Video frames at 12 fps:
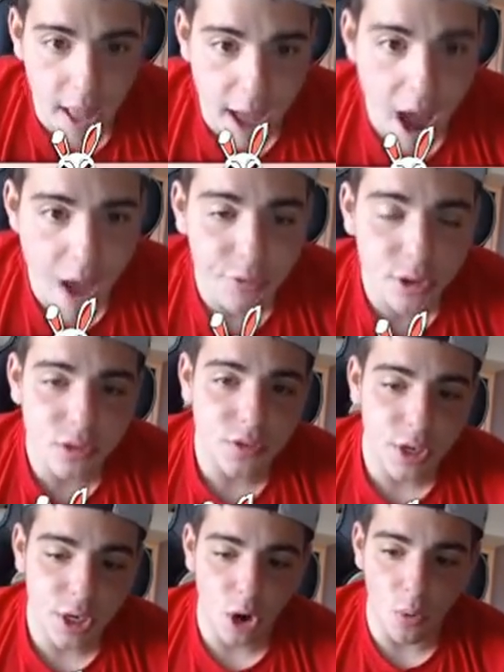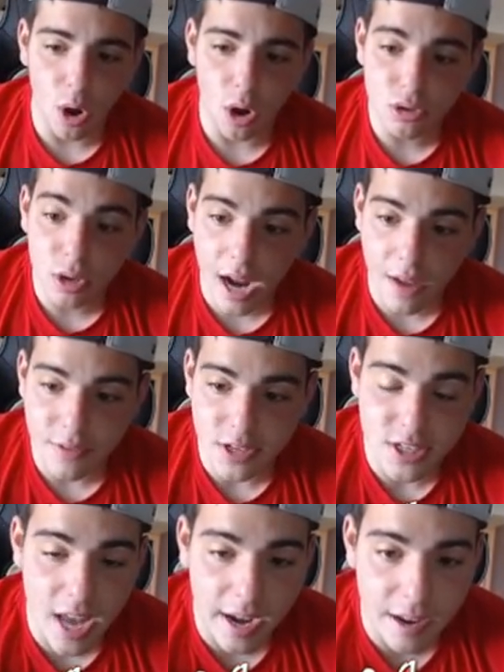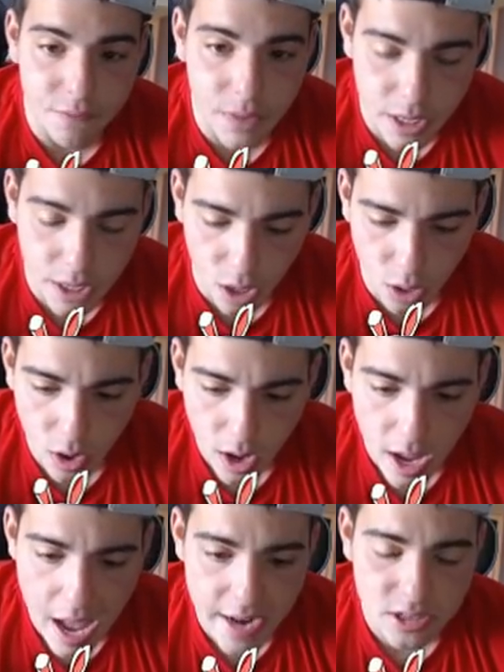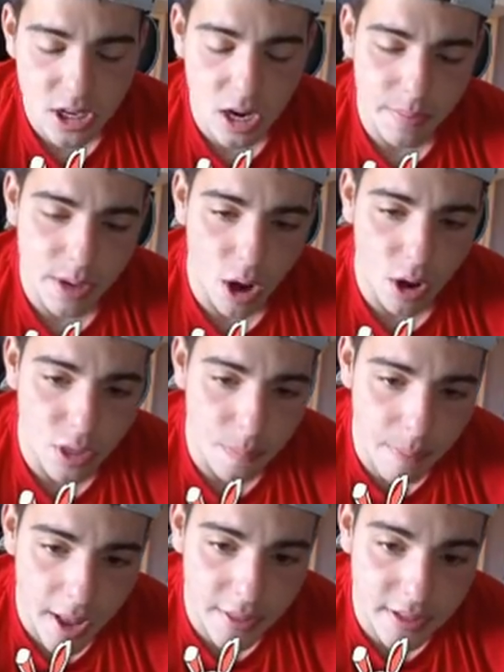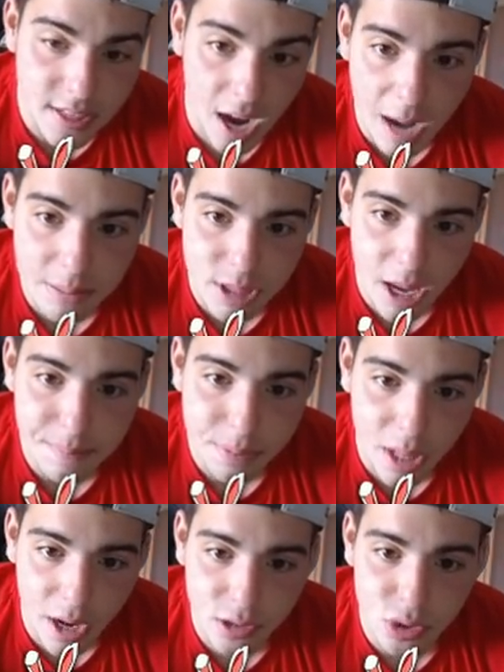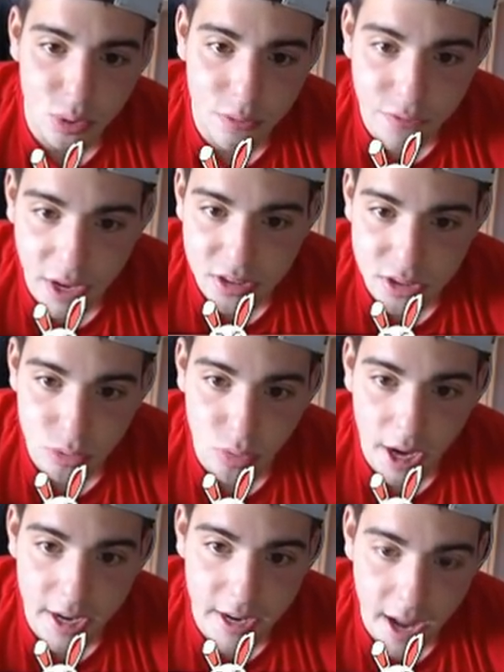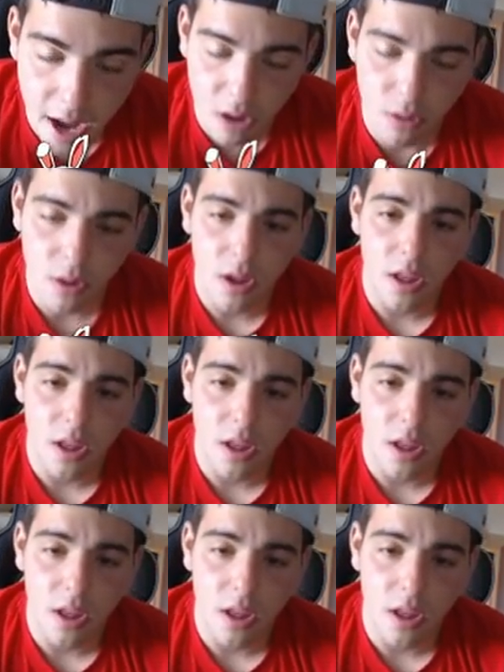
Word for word: After this video, we're also going to have a second video and it's going to be on the, the top 10 players to invest in right now.